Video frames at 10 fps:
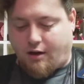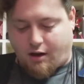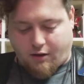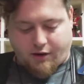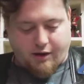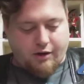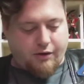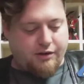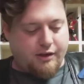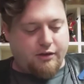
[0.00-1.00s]
Already
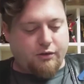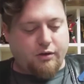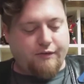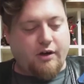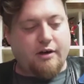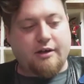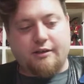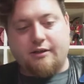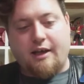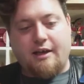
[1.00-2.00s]
noticing the Sword of
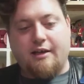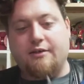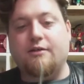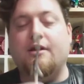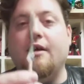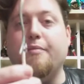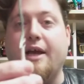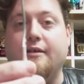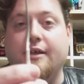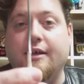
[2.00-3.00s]
Darkness is
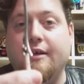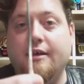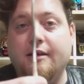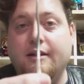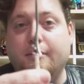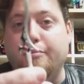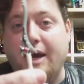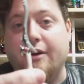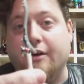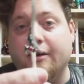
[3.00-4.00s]
painted
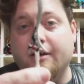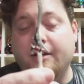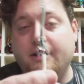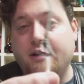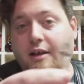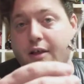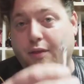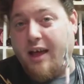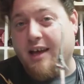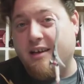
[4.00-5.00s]
better
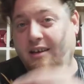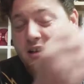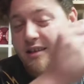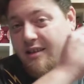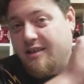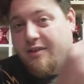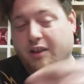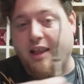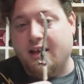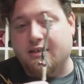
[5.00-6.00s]
than
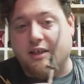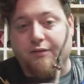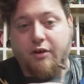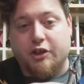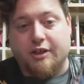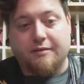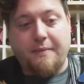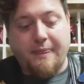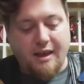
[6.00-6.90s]
the Legacy version.